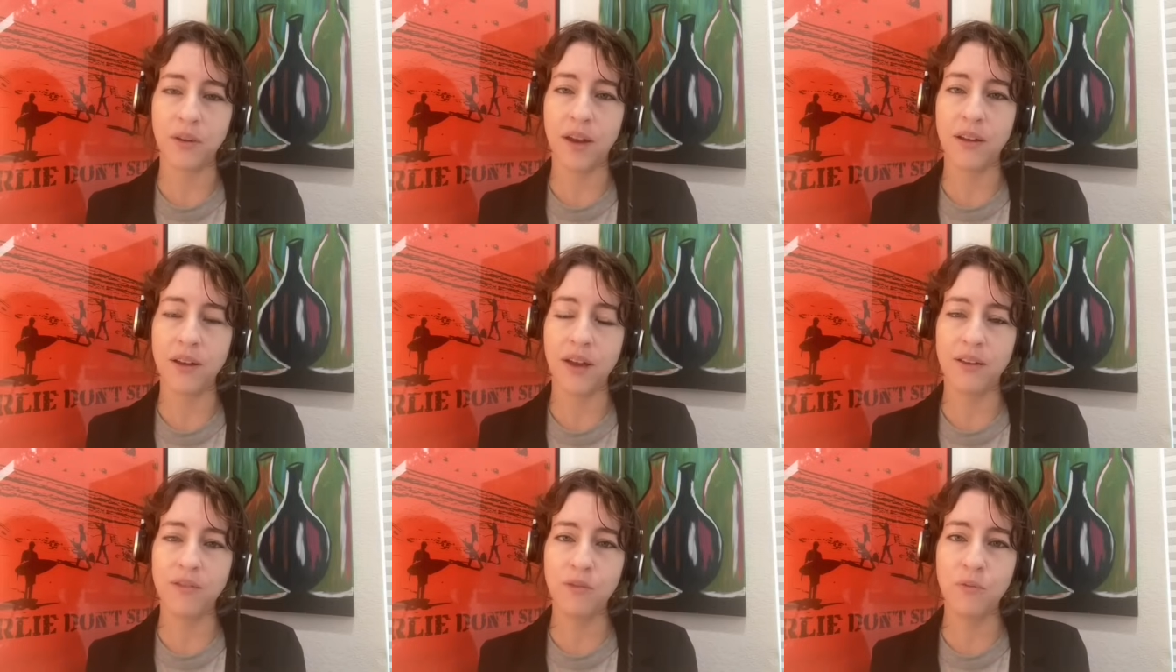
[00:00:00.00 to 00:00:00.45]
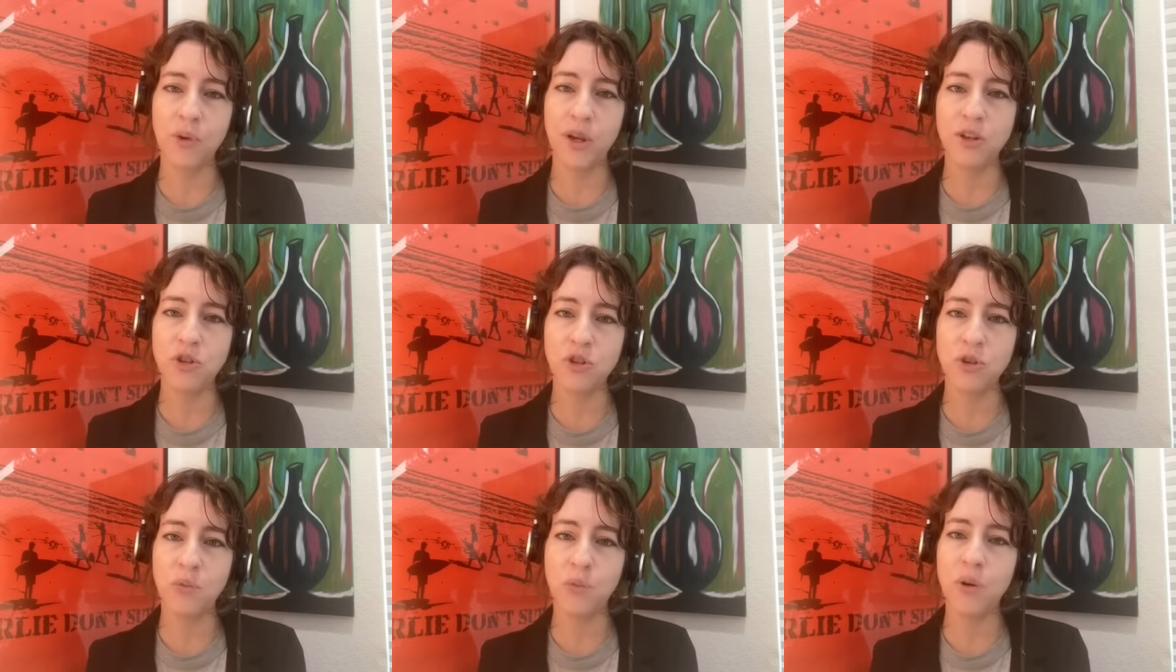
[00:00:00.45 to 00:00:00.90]
and Evan
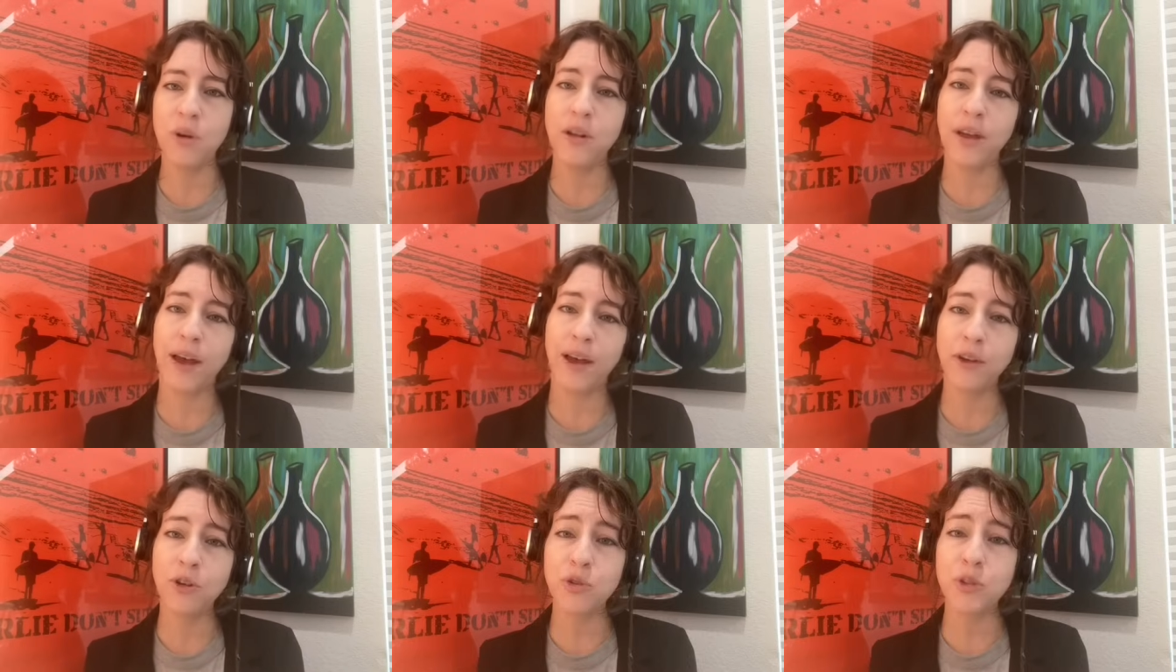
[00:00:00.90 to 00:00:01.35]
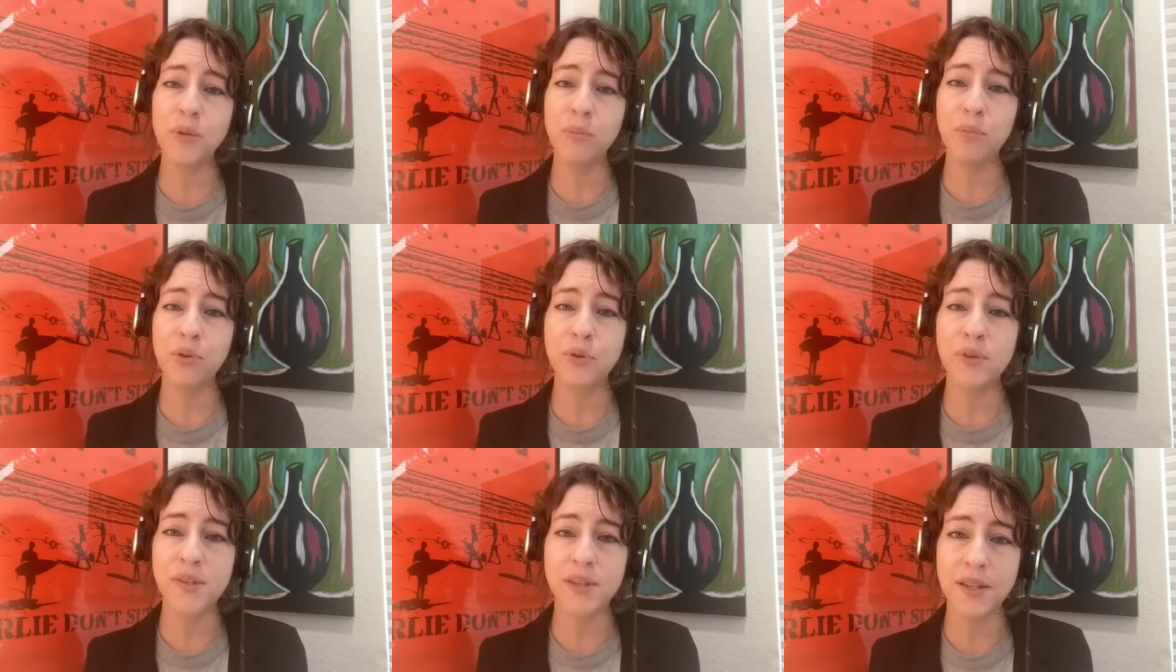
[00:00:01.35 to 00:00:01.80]
Rachel Wood actually
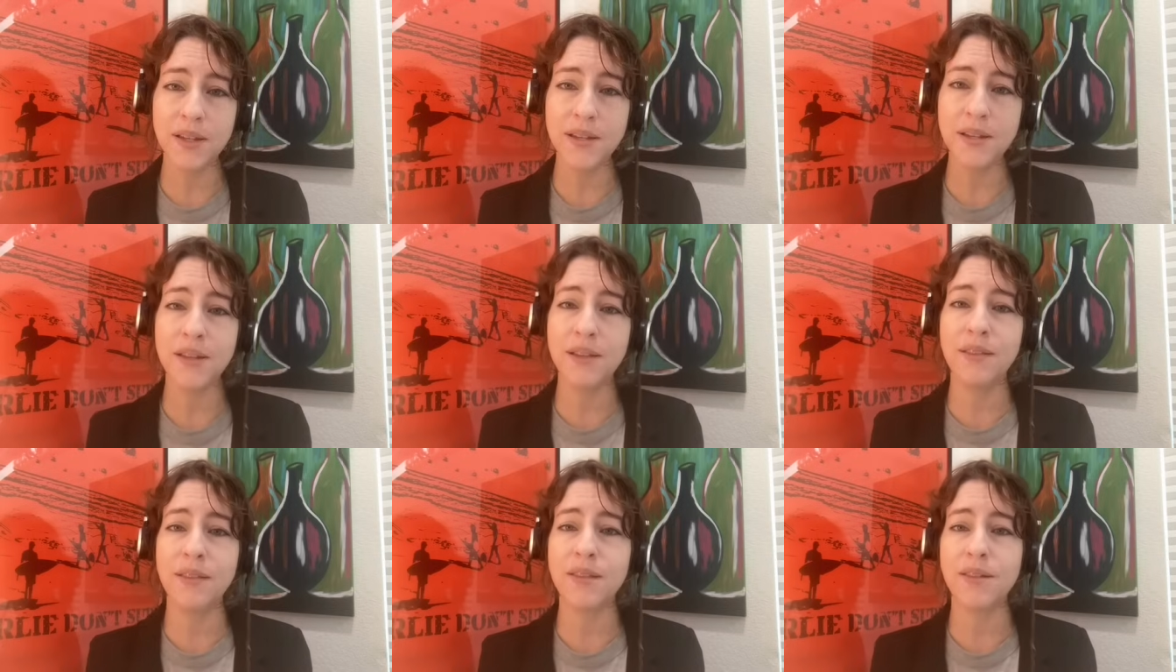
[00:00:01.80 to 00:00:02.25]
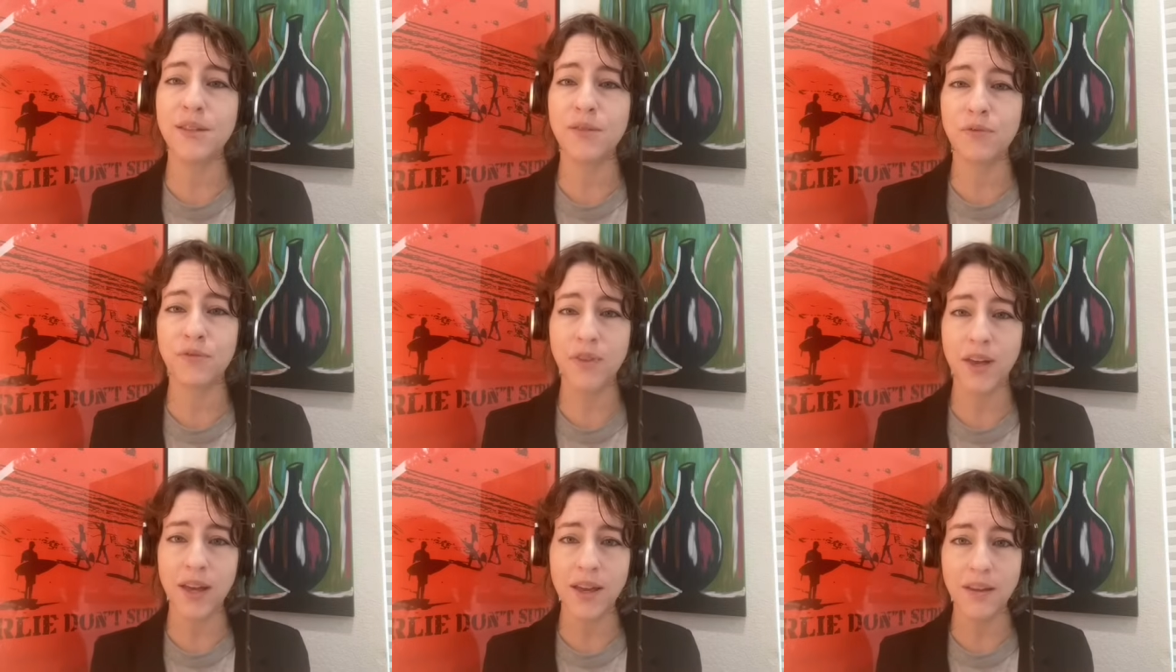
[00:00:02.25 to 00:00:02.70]
presented this
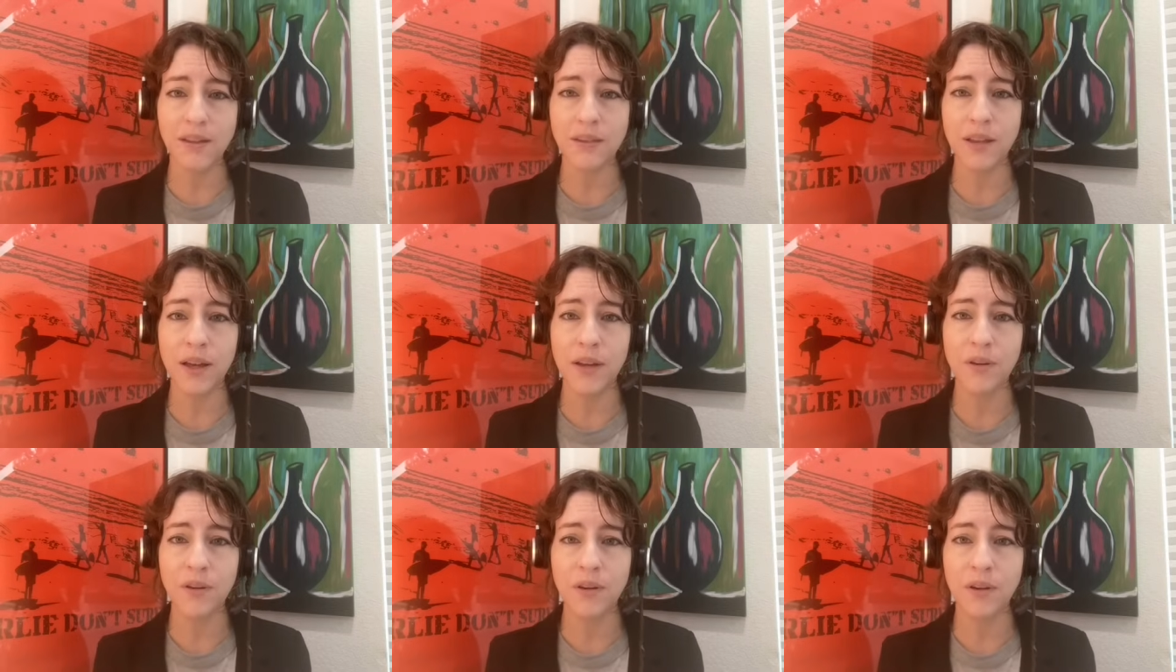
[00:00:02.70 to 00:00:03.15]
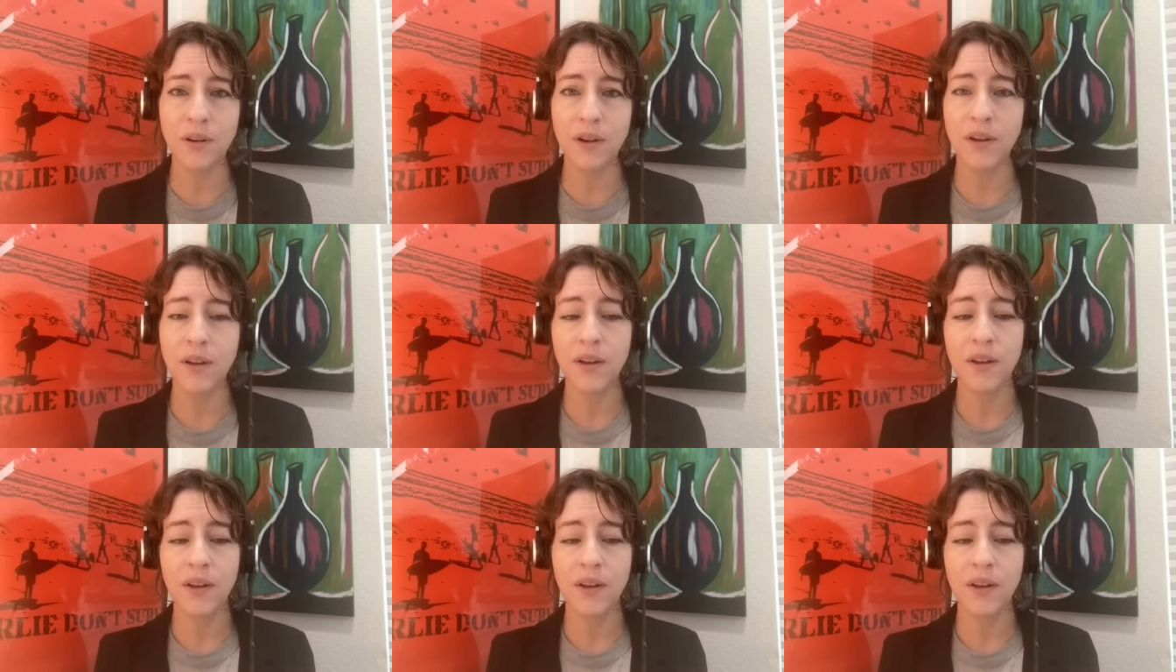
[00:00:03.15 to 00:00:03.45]
fake letter